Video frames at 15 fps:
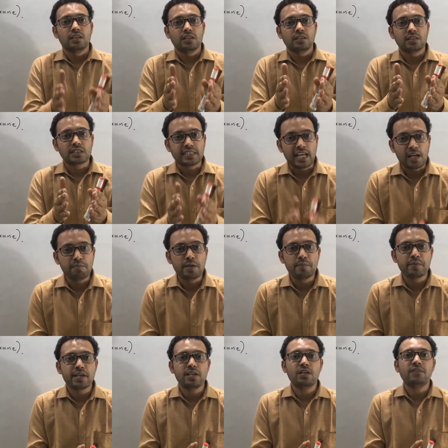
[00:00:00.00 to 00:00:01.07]
The cell
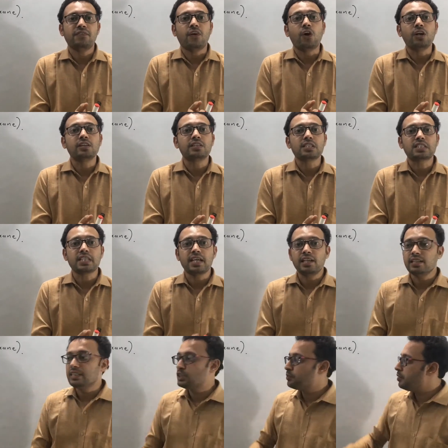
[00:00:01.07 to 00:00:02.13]
membrane of all the cell
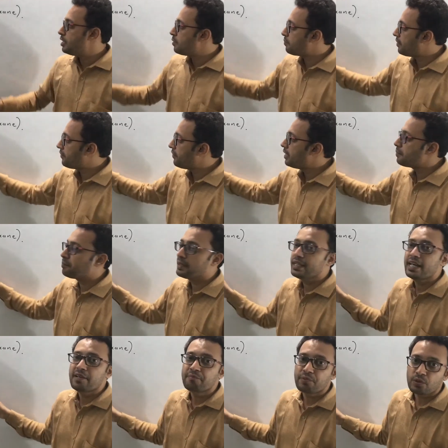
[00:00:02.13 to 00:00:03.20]
is made up of lipid
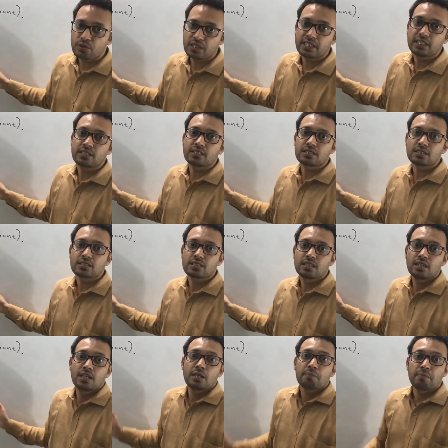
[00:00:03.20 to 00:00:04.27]
and proteins.
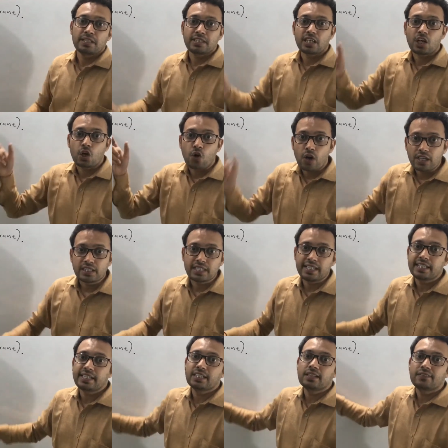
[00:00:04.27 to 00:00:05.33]
But the
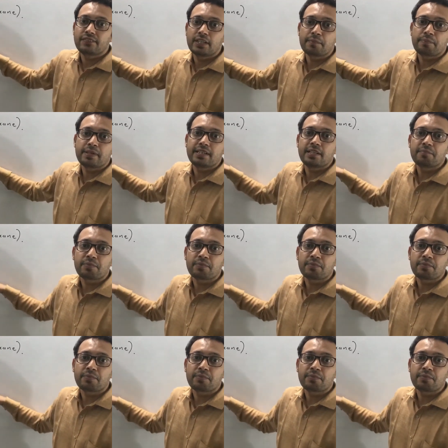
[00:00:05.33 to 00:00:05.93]
quantity of lipid and